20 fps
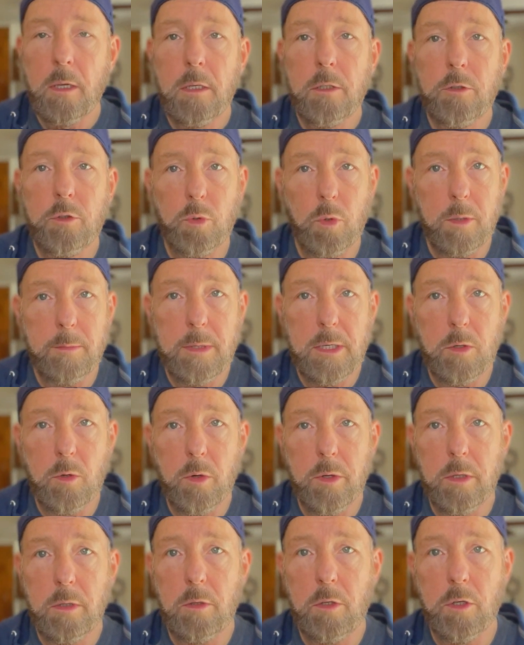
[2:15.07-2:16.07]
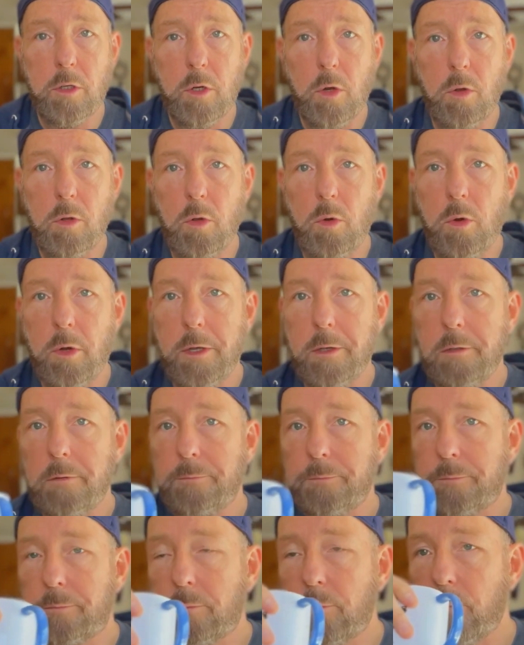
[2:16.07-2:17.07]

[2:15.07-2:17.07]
soybean oil, canola oil.